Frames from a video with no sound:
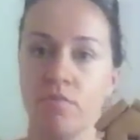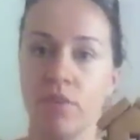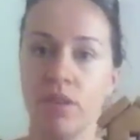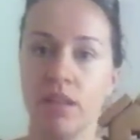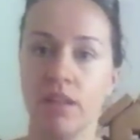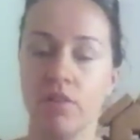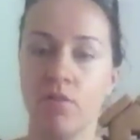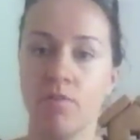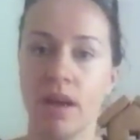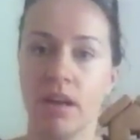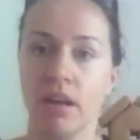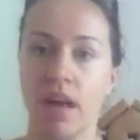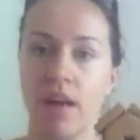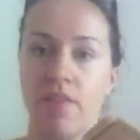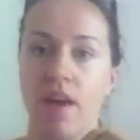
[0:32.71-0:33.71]
with a little
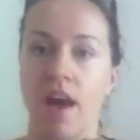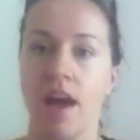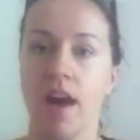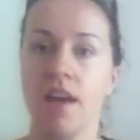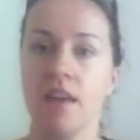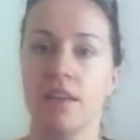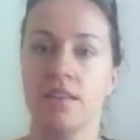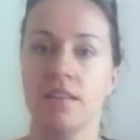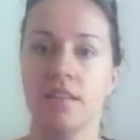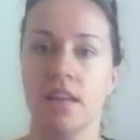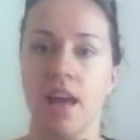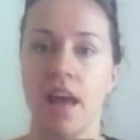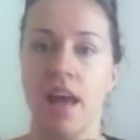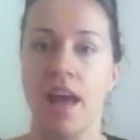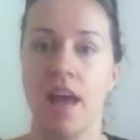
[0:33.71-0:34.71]
mug like that,
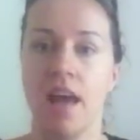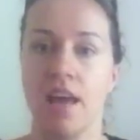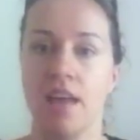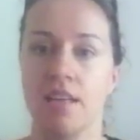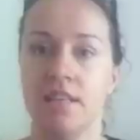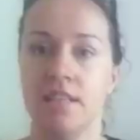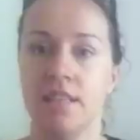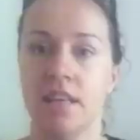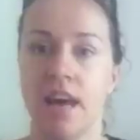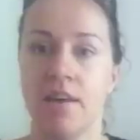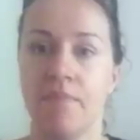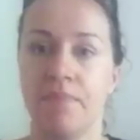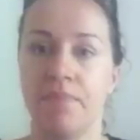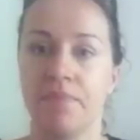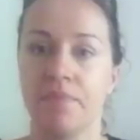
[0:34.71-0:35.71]
and
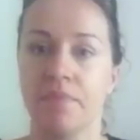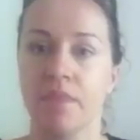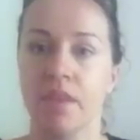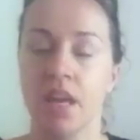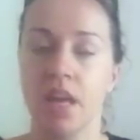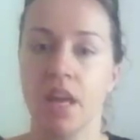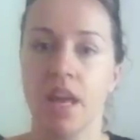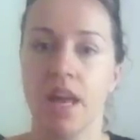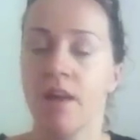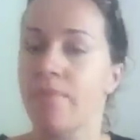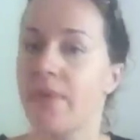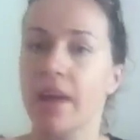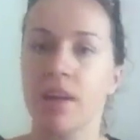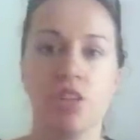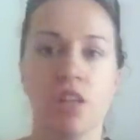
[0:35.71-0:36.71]
um,
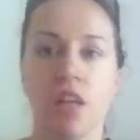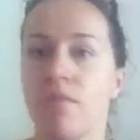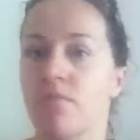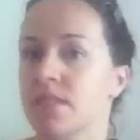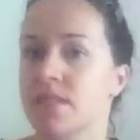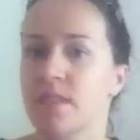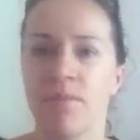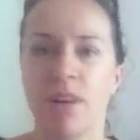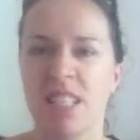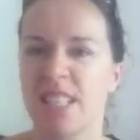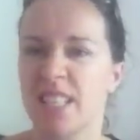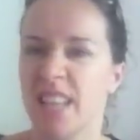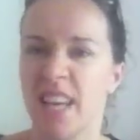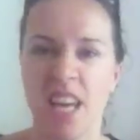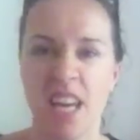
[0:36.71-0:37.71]
package it up with some
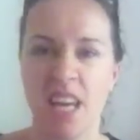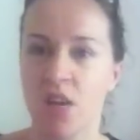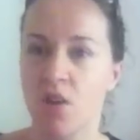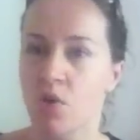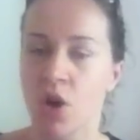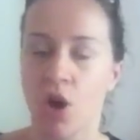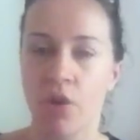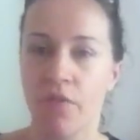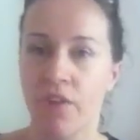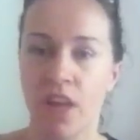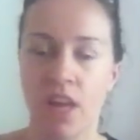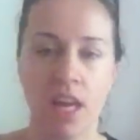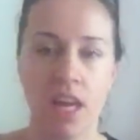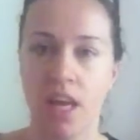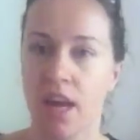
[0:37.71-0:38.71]
nice tea or
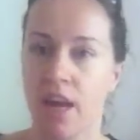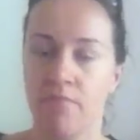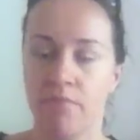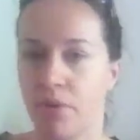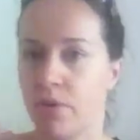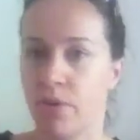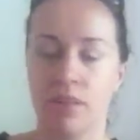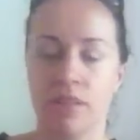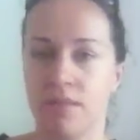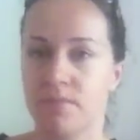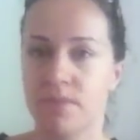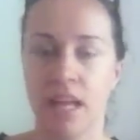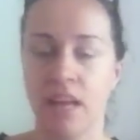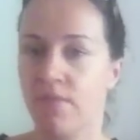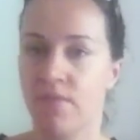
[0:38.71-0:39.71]
coffee and put it all in
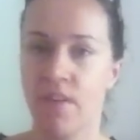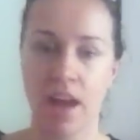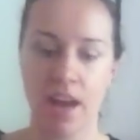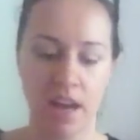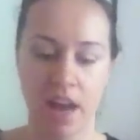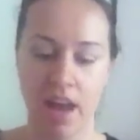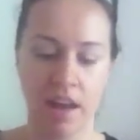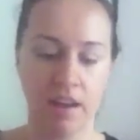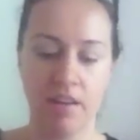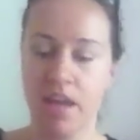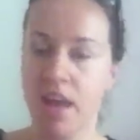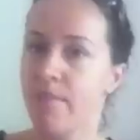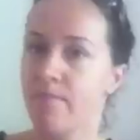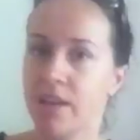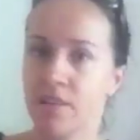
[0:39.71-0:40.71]
some cellophane, and
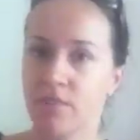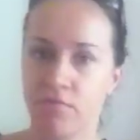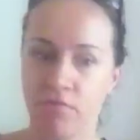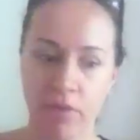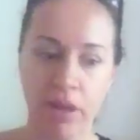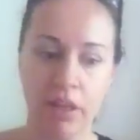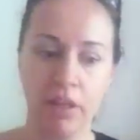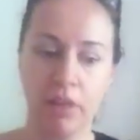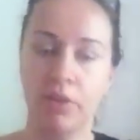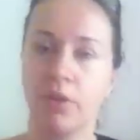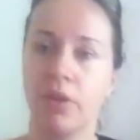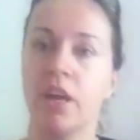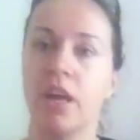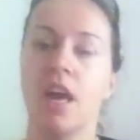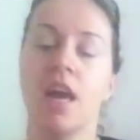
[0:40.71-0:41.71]
yeah, it makes a really
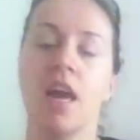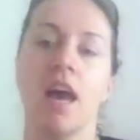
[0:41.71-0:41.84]
good